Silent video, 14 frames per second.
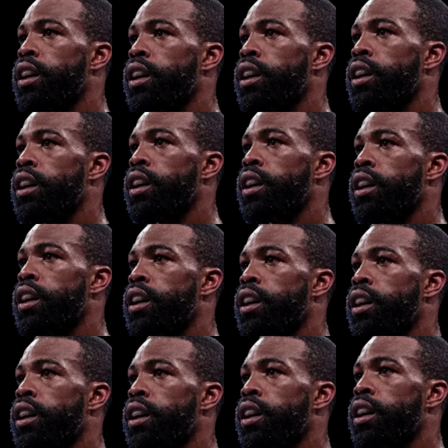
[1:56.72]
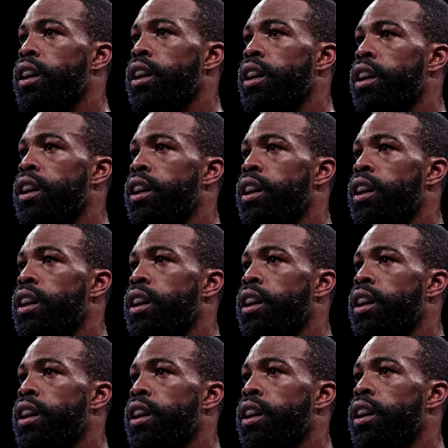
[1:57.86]

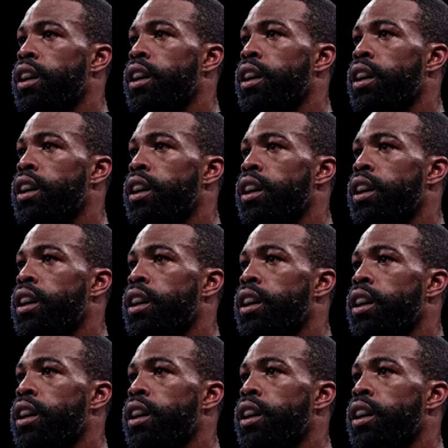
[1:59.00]
(silent)